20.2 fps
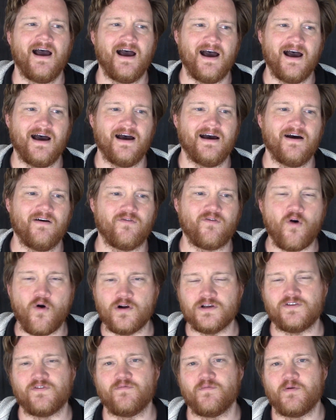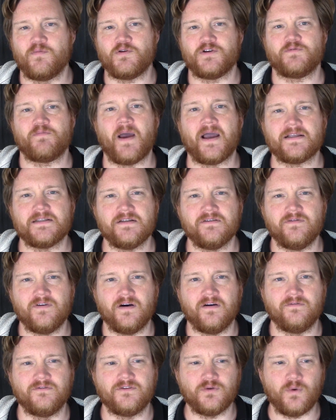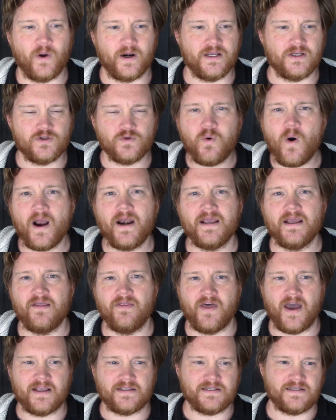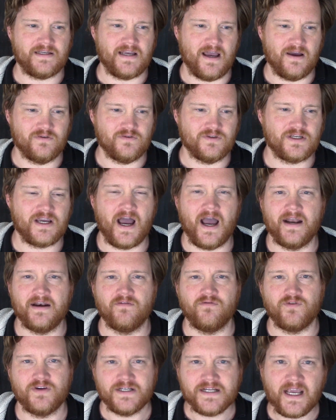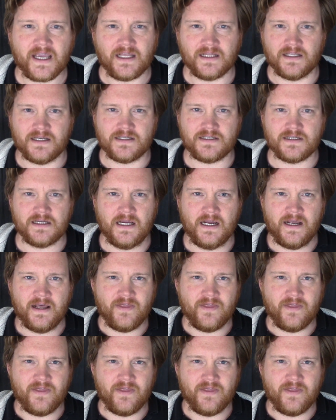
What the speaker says: Of course, from the perspective of 2020, that sounds kind of ridiculous.